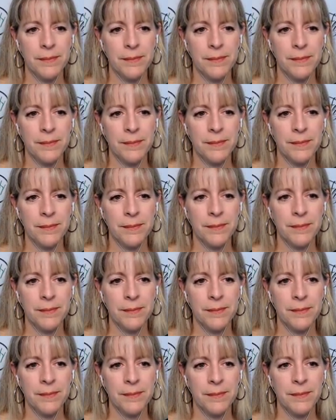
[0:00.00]

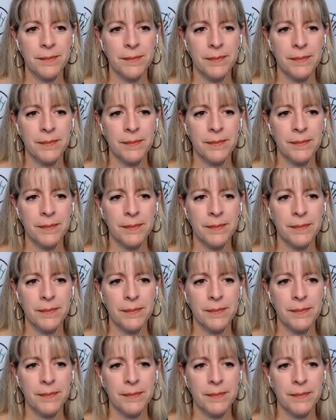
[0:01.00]

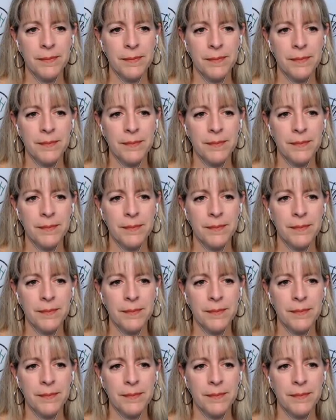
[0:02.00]
This person isn't speaking.